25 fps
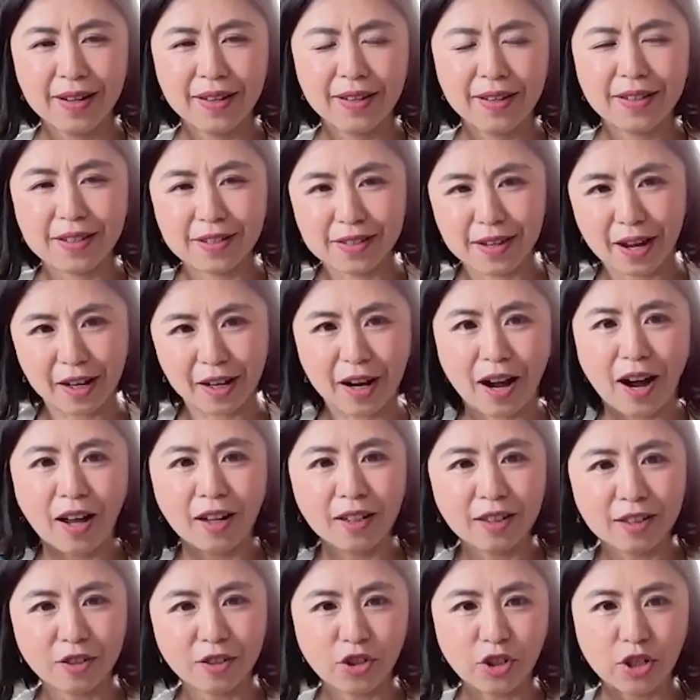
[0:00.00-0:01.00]
the
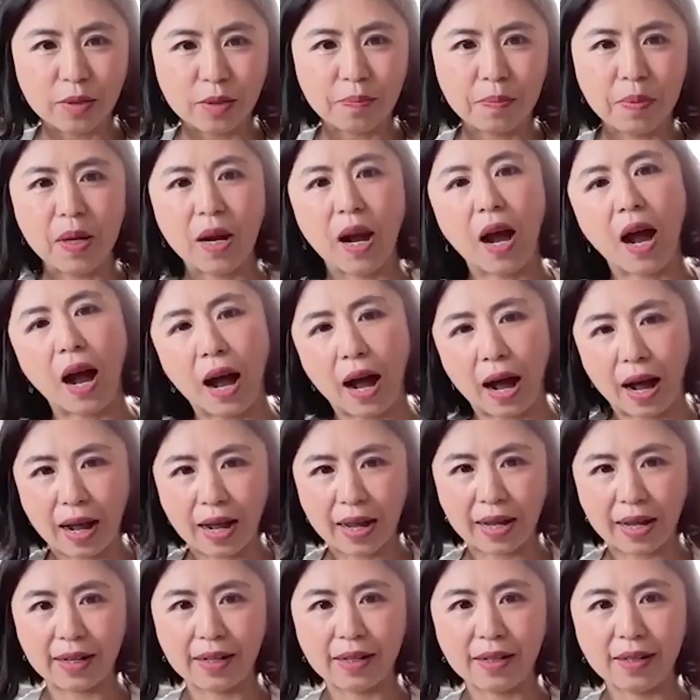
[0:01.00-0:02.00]
psychology
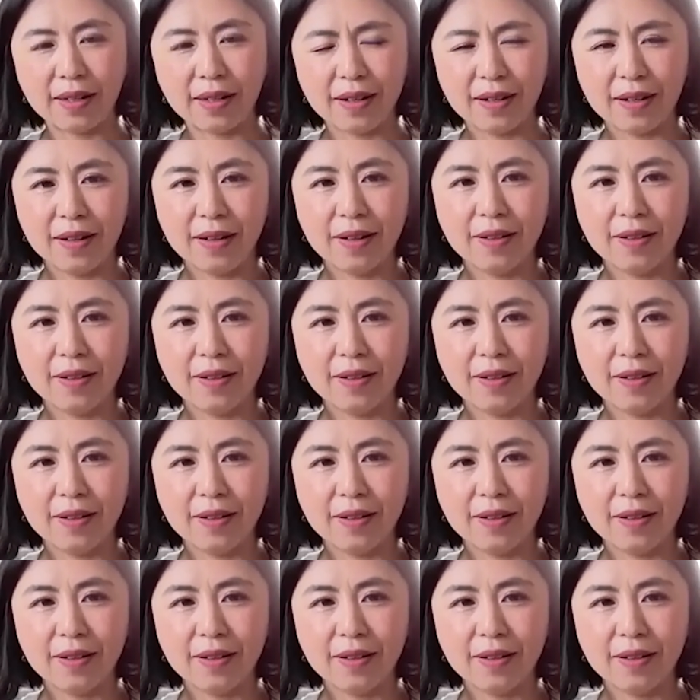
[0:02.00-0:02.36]
behind